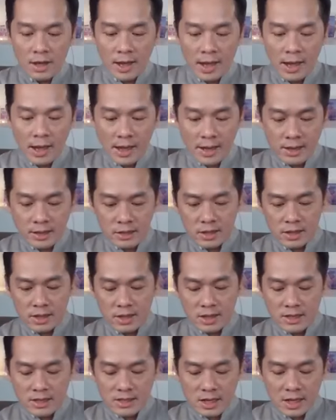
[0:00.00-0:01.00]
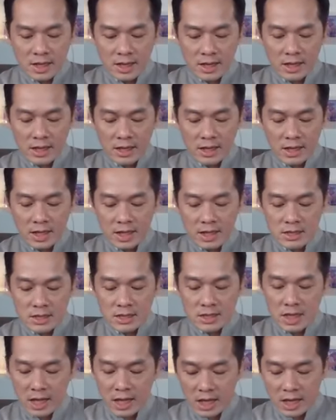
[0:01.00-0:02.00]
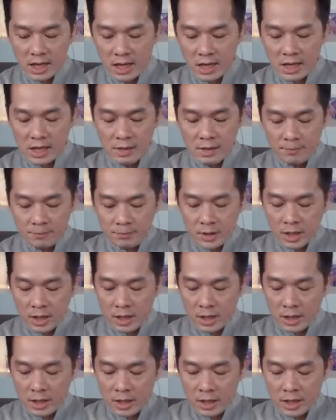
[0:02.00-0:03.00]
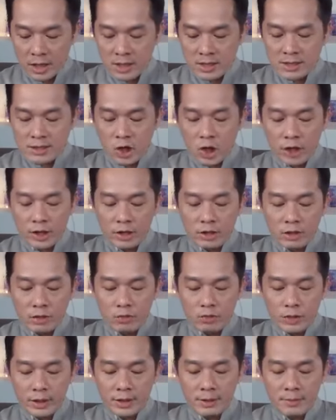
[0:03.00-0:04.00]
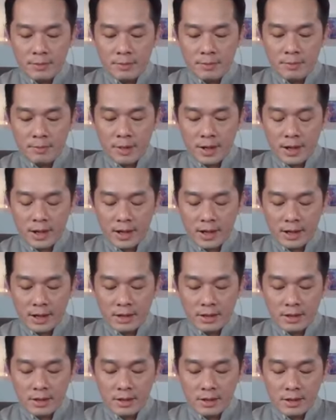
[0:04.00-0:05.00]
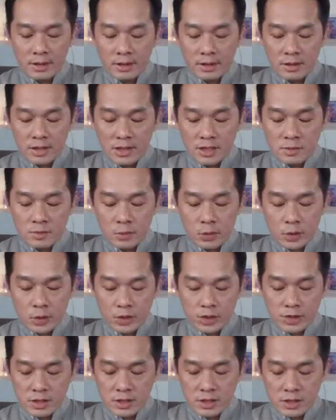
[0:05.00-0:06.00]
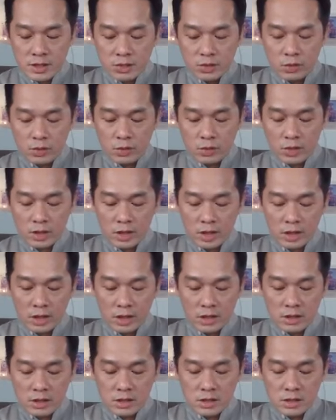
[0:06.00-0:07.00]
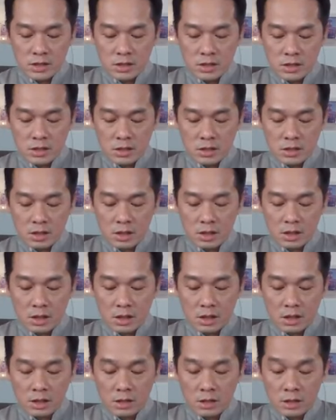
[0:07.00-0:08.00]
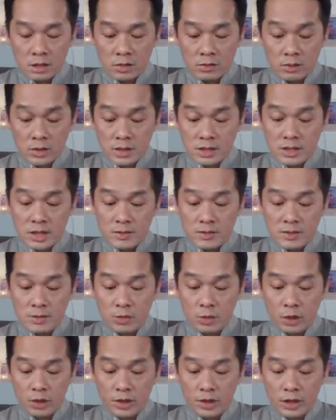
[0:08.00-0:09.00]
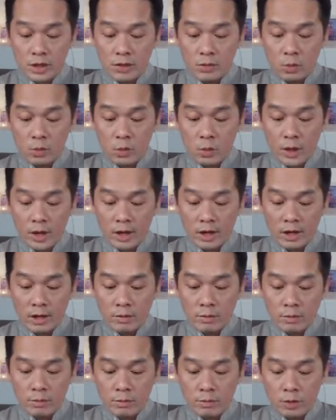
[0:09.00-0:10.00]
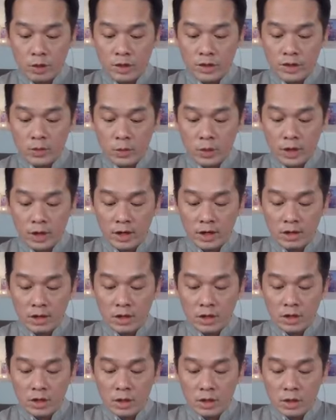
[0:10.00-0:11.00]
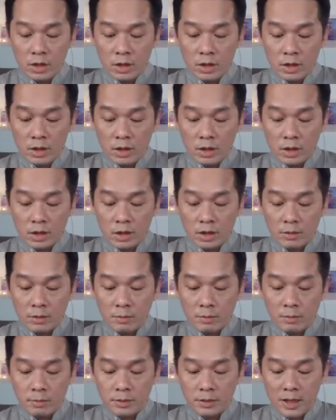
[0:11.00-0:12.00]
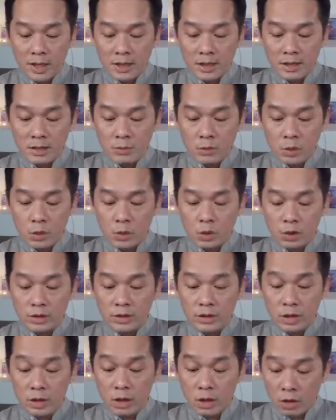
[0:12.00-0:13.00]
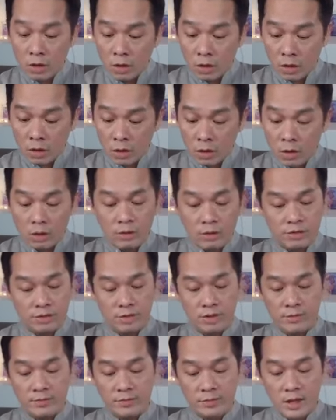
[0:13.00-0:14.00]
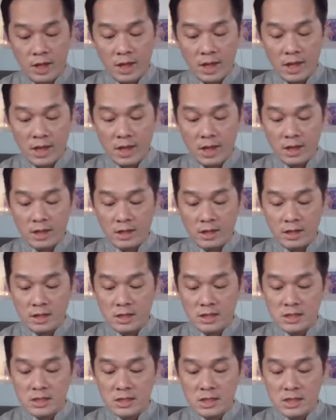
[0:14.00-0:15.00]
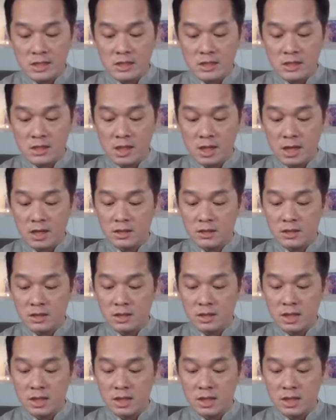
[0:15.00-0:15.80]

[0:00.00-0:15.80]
and it is an article written by this person who is his name is Bronnie Ware, a platinum quality author. And it says that